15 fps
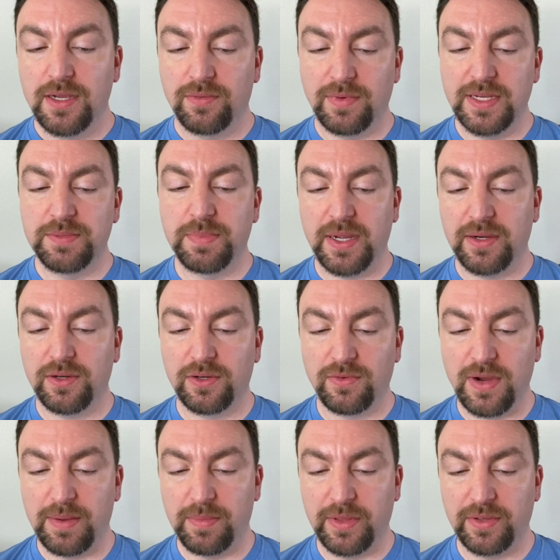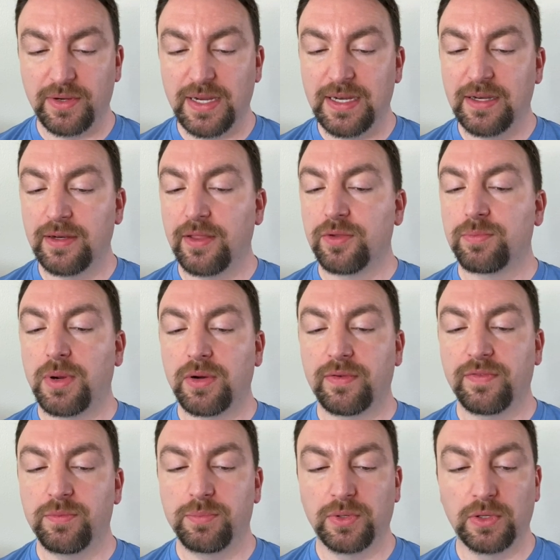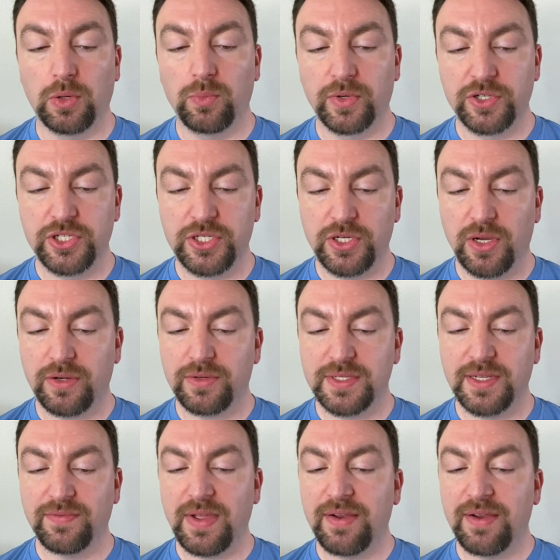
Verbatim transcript: raised by her grandmother in another part of the borough where she taught herself